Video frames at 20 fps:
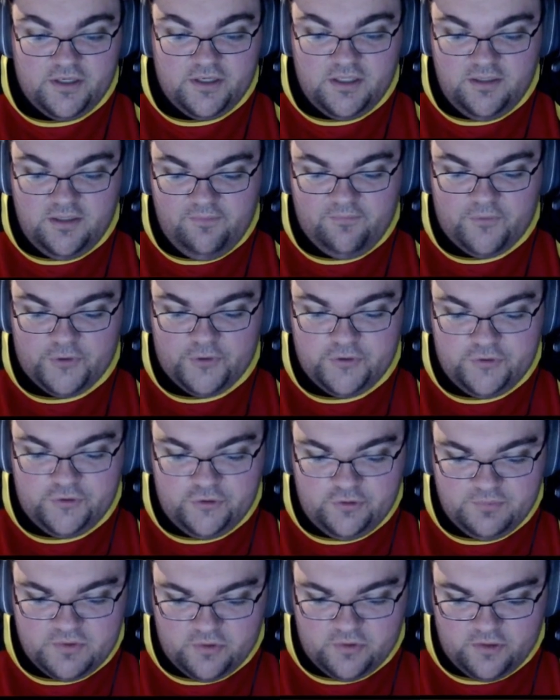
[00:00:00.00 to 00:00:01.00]
for your Union
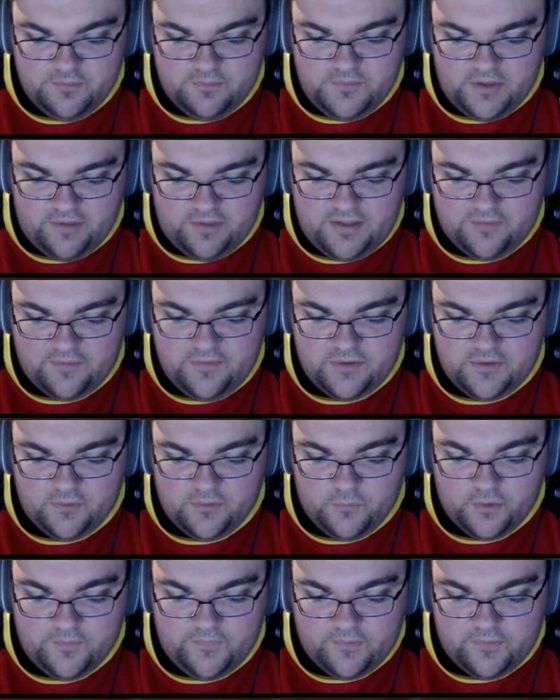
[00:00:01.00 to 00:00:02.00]
Absorb. You have to have in the Warp
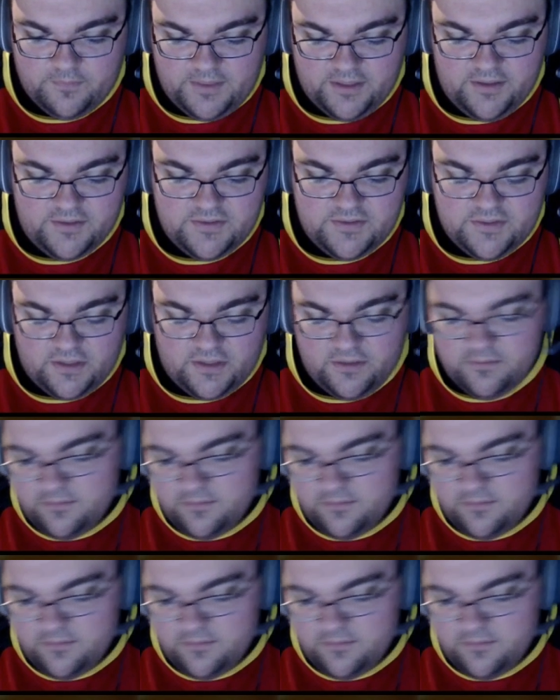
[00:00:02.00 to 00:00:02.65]
for Mira, so